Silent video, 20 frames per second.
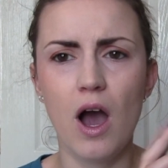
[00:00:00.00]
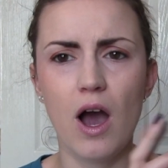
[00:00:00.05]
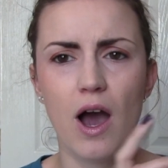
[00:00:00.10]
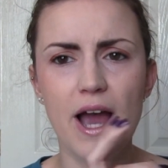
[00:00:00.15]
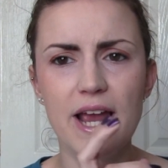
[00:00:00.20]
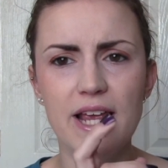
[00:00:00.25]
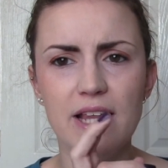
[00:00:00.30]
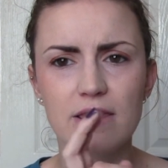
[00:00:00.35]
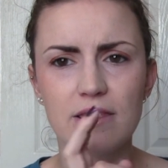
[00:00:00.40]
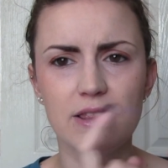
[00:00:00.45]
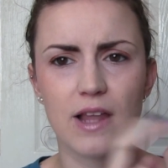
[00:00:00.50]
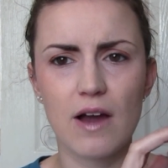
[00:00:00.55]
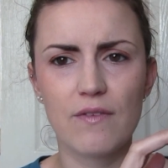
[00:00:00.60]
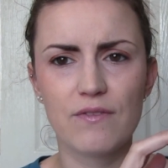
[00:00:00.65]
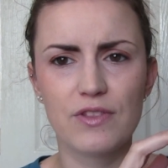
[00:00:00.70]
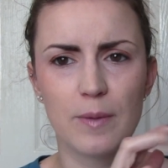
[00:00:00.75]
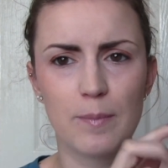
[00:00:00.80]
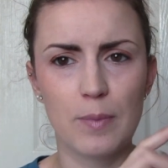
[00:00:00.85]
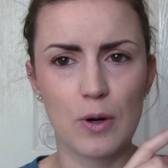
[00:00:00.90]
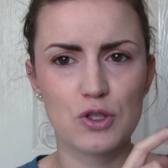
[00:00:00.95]
I
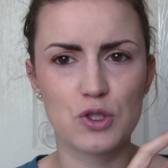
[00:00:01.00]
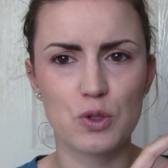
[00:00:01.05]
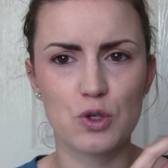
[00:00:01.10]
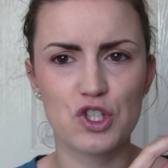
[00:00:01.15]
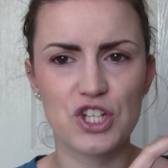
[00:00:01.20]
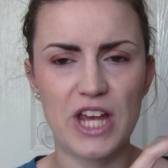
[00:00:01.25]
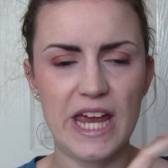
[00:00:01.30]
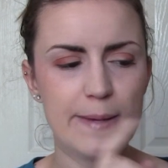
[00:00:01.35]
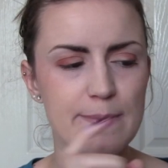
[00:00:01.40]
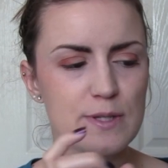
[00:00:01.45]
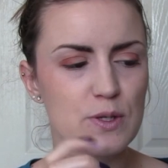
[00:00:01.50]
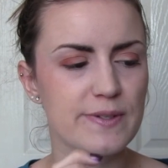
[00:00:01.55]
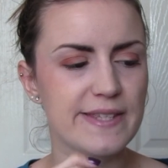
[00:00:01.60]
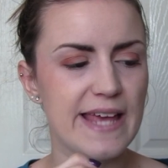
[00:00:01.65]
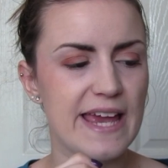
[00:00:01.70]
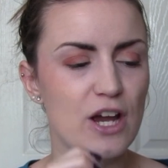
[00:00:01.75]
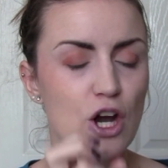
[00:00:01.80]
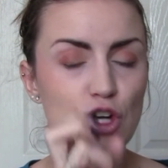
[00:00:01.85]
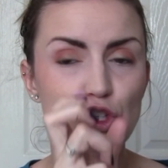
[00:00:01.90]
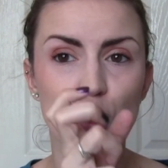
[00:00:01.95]
love the bottle shapes because
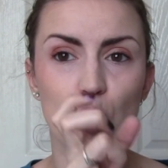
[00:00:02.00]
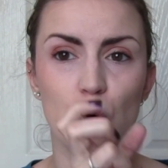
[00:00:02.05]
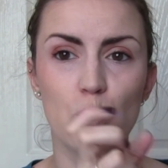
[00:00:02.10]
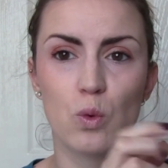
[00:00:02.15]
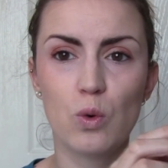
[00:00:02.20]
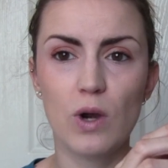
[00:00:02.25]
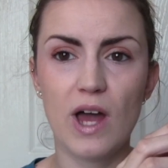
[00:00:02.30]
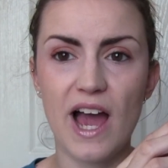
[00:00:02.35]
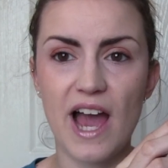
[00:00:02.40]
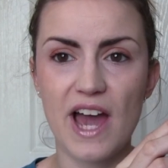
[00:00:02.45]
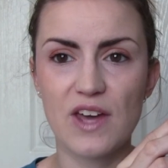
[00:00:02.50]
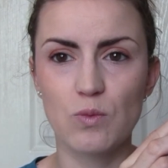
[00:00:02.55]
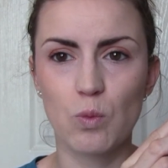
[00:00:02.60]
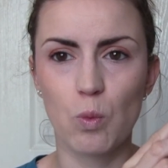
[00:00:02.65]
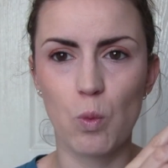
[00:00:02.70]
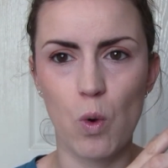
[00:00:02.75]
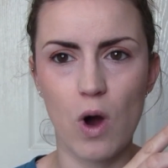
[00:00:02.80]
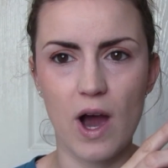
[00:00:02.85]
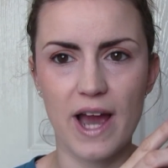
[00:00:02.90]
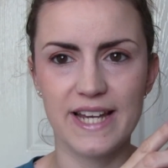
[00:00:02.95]
they are taller
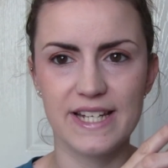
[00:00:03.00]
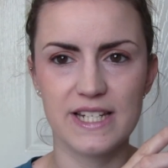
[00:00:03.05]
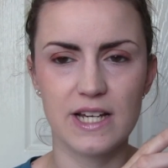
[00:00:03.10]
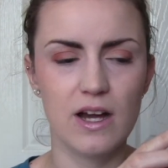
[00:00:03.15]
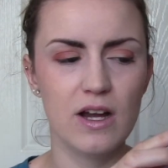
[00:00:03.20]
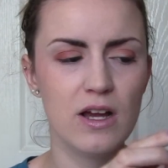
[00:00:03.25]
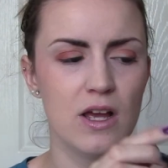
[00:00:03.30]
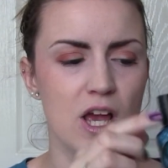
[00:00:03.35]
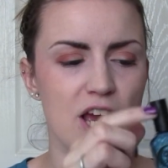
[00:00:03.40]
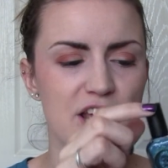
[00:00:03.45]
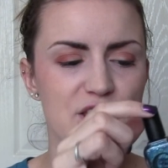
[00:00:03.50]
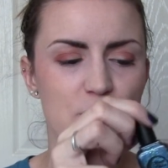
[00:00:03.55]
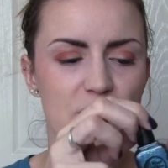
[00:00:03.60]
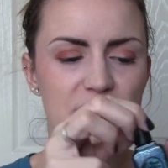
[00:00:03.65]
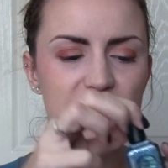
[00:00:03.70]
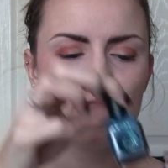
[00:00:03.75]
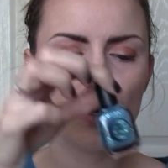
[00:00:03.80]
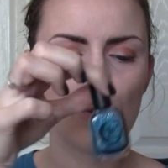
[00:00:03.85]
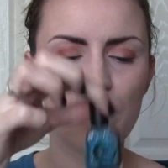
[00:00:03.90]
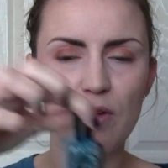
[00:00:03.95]
and wider. So
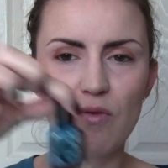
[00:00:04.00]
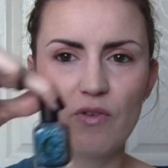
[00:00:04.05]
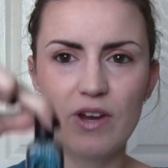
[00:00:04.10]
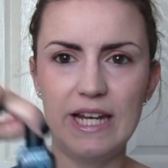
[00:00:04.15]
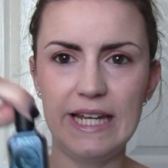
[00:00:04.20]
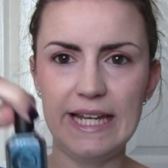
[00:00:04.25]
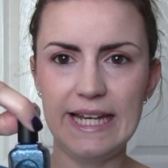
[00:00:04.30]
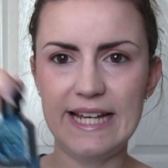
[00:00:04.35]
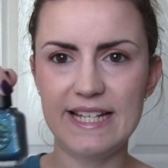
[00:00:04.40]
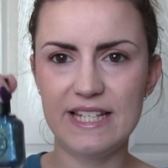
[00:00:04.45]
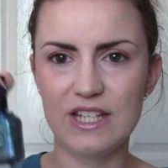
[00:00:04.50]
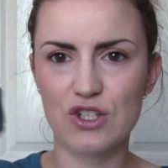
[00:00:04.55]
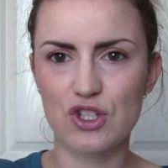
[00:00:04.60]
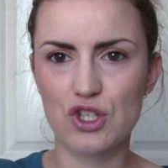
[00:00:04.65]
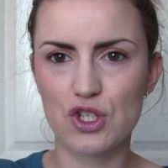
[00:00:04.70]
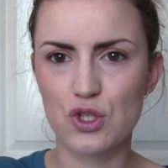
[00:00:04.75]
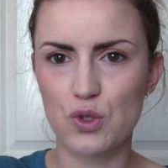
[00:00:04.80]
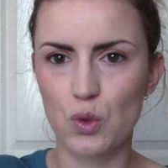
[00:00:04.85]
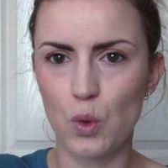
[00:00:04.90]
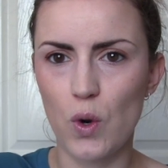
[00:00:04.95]
I think they'll be really easy to
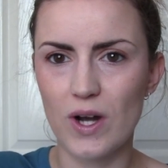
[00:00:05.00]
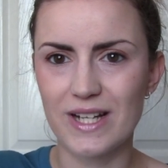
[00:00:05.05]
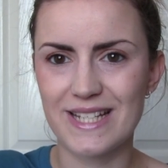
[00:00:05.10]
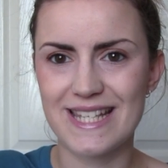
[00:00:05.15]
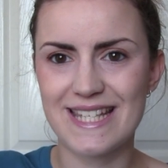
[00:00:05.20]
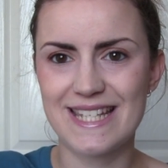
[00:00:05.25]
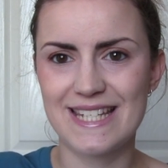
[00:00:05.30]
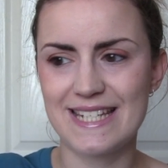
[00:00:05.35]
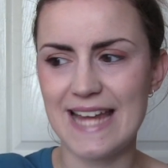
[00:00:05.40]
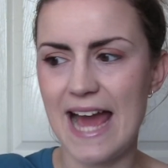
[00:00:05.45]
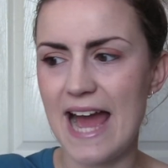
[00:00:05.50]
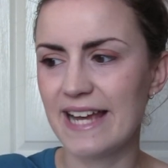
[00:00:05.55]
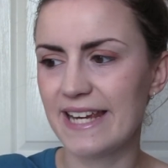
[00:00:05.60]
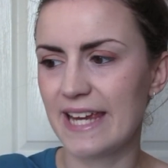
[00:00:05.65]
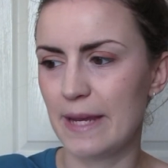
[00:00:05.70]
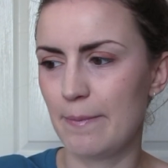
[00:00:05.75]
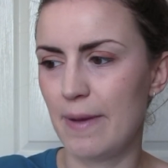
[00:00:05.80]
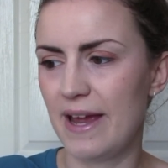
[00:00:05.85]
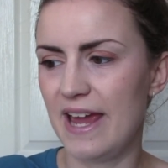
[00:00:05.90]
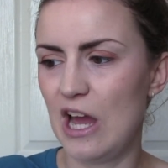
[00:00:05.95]
store and
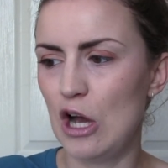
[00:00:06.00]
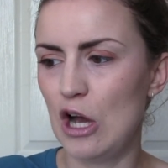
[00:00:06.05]
stack in my